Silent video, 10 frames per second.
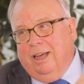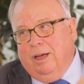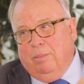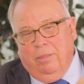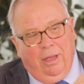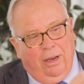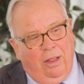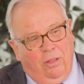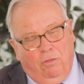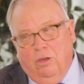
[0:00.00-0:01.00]
um, and
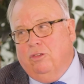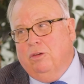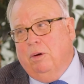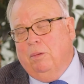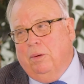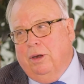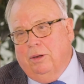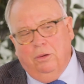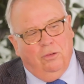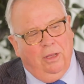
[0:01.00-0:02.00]
in the future, what we want to
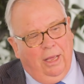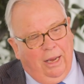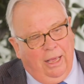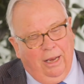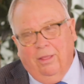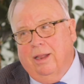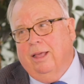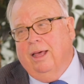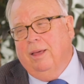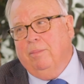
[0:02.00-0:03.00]
do is to get ahead of that
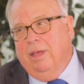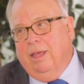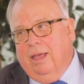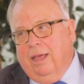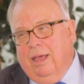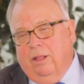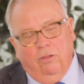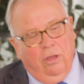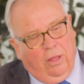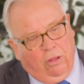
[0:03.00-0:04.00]
game. And
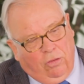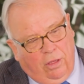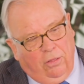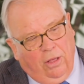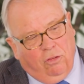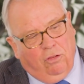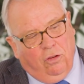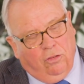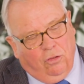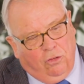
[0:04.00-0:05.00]
so that's the that's
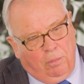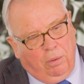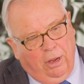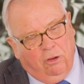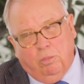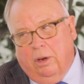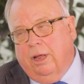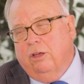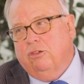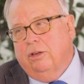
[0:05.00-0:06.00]
just a simple
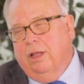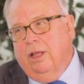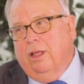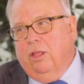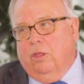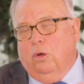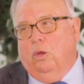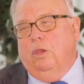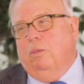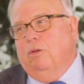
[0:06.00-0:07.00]
explanation that
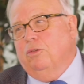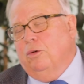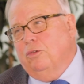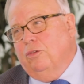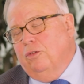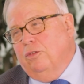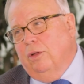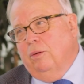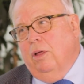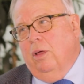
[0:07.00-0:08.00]
all the resources
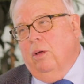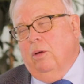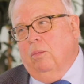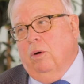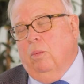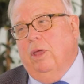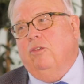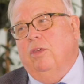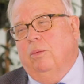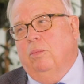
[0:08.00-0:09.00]
that what we
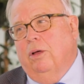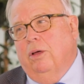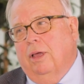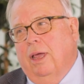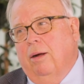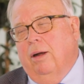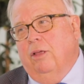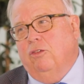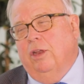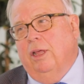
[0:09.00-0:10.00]
said were
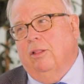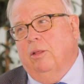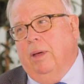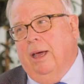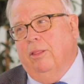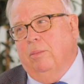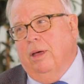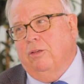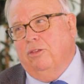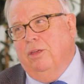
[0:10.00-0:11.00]
currently sitting at the back of the
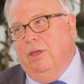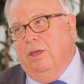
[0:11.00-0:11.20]
bus.